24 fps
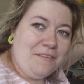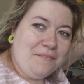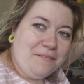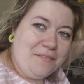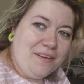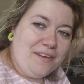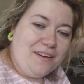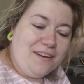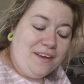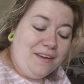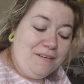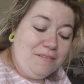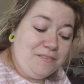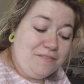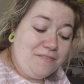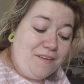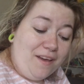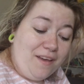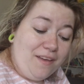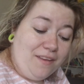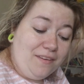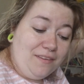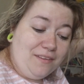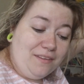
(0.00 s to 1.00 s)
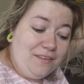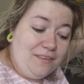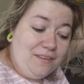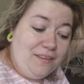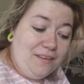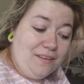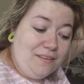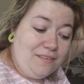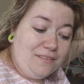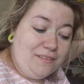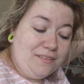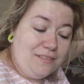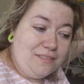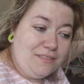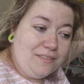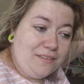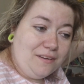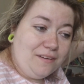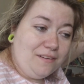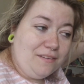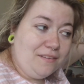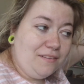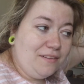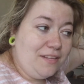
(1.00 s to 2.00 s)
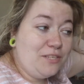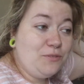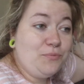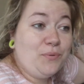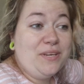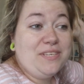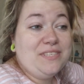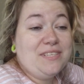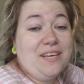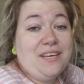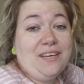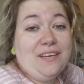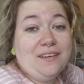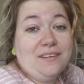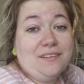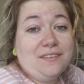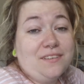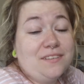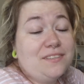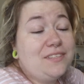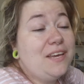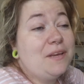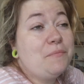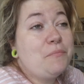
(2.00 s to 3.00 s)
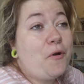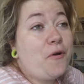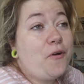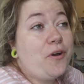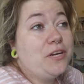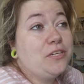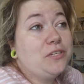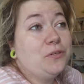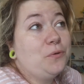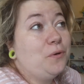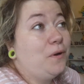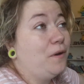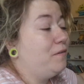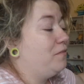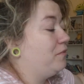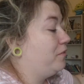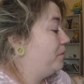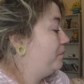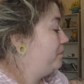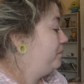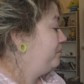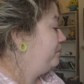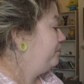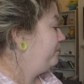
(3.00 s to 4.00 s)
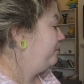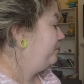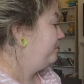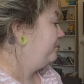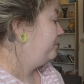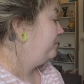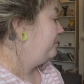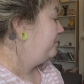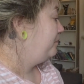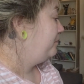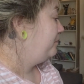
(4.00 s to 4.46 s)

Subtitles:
But no, it was fine in the end, so that's why he's naked, because he had porridge all over him.